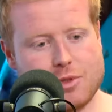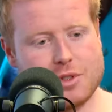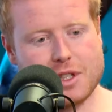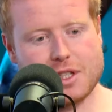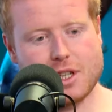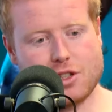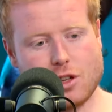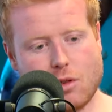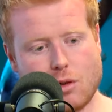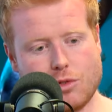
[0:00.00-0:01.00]
to us and they said, you
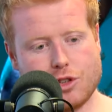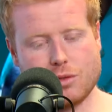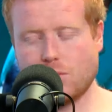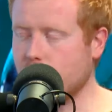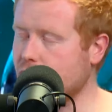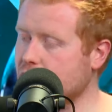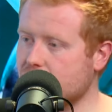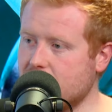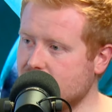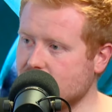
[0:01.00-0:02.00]
know what, is
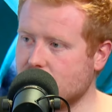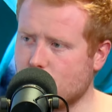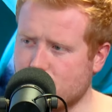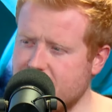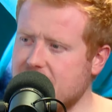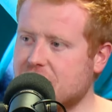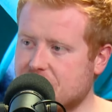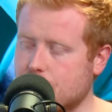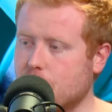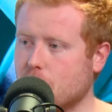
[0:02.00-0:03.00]
there any chance you do a really
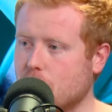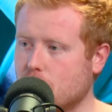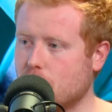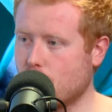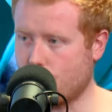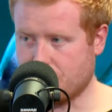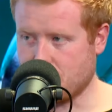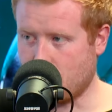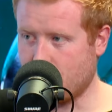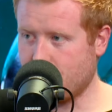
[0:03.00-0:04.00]
simple cookery
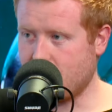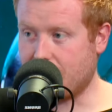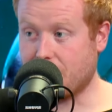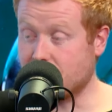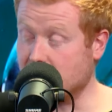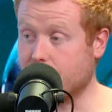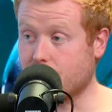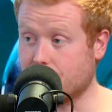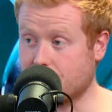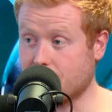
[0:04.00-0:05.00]
show? And can you deliver
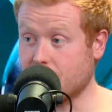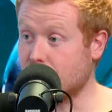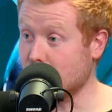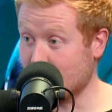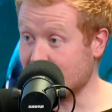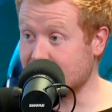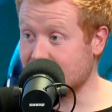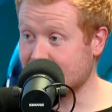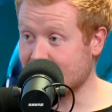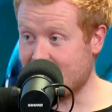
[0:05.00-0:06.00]
it in 2
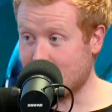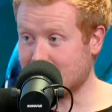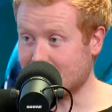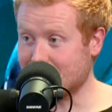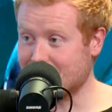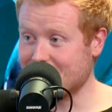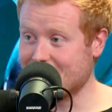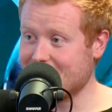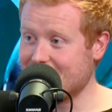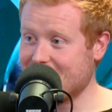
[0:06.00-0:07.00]
weeks, 8 episodes?
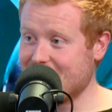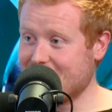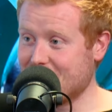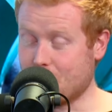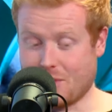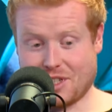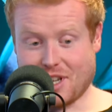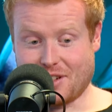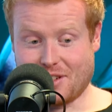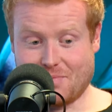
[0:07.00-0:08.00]
So we
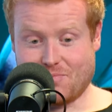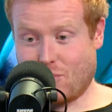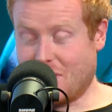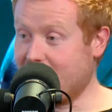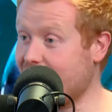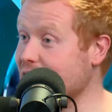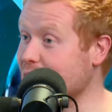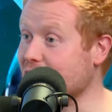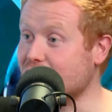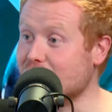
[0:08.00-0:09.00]
said, well, yeah,
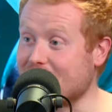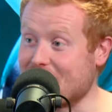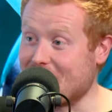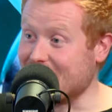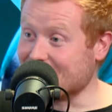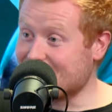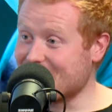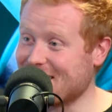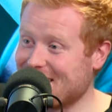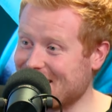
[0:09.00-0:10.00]
we're not doing anything
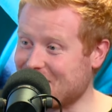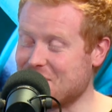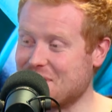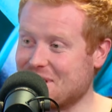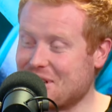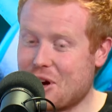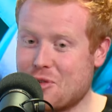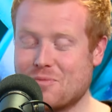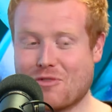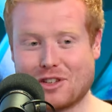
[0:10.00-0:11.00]
else. I was sitting at
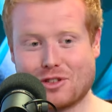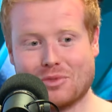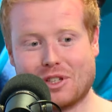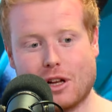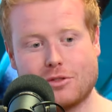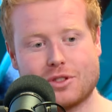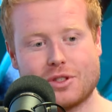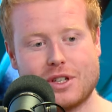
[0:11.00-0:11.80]
home, the restaurant was closed.